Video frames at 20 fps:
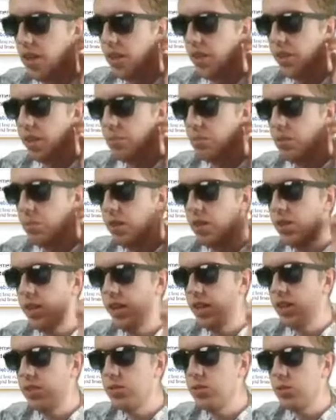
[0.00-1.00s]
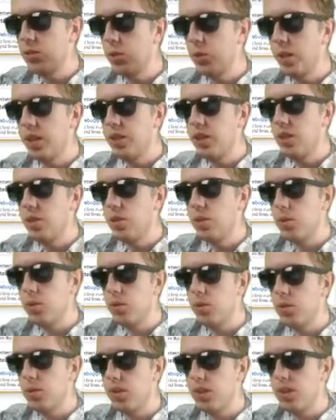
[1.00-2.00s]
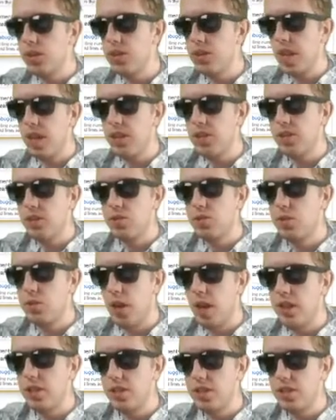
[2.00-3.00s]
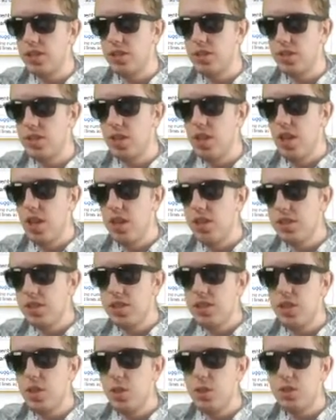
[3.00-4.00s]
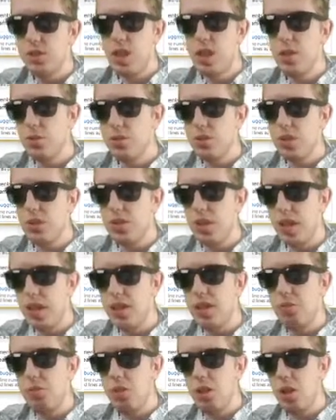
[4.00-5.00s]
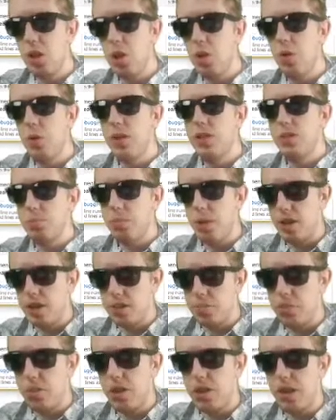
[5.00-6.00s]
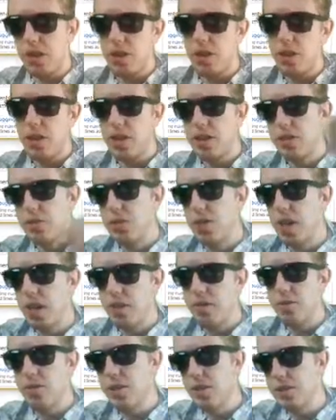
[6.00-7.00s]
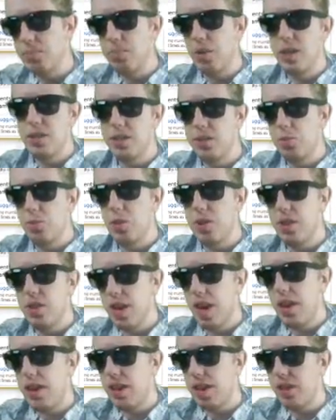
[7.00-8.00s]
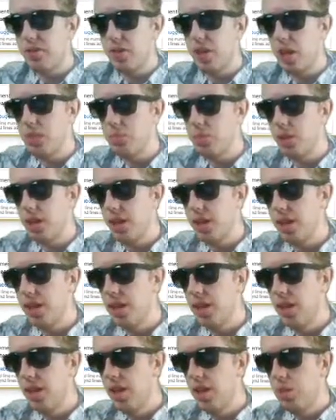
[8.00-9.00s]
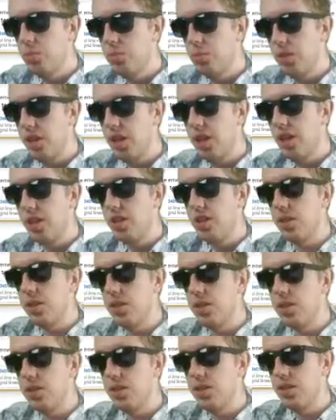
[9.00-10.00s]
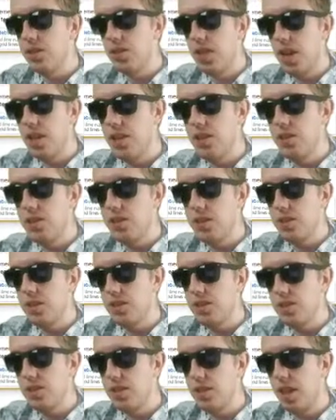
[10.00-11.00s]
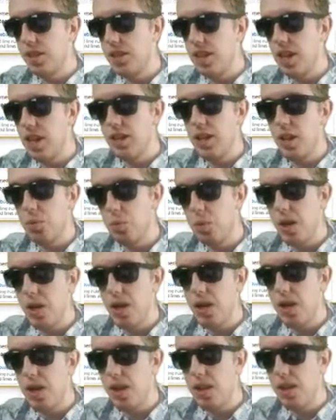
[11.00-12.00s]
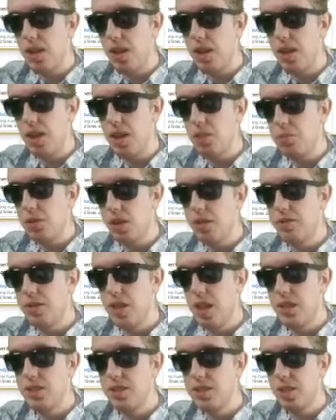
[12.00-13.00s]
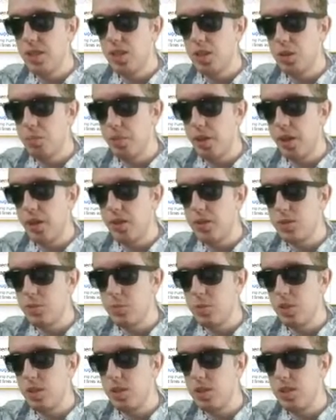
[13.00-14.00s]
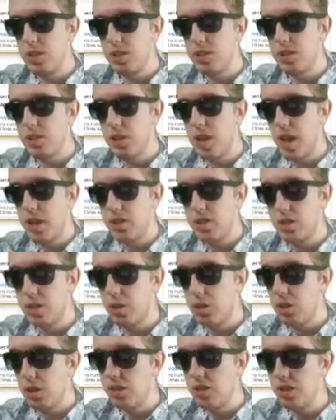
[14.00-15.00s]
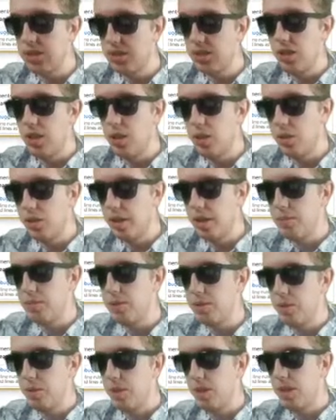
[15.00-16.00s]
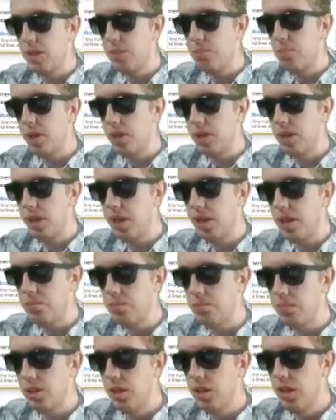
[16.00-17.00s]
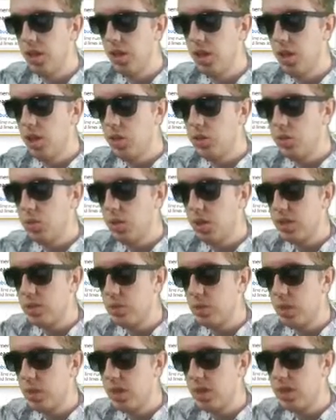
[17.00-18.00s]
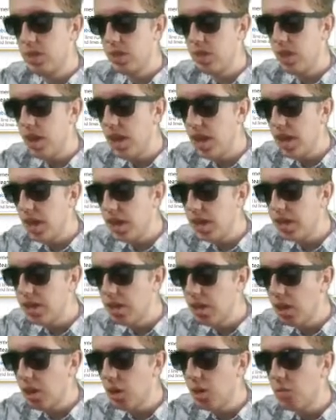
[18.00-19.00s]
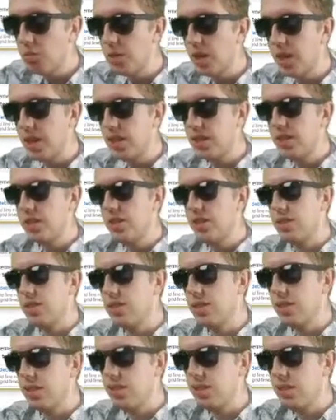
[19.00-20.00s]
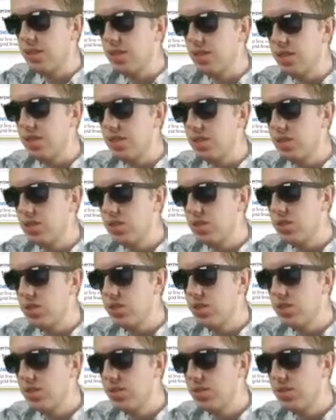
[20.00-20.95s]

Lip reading: they can quickly learn the exact strategy. Since they know exactly where it's going to land, they can be like, oh, it's best to put it here. It's best with that kind of gameplay. But then in the challenges, I take that away, and then I'm kind of testing the player's ability to execute on this skill that I'm showing in the main game. So that's why I did that. Oh my goodness.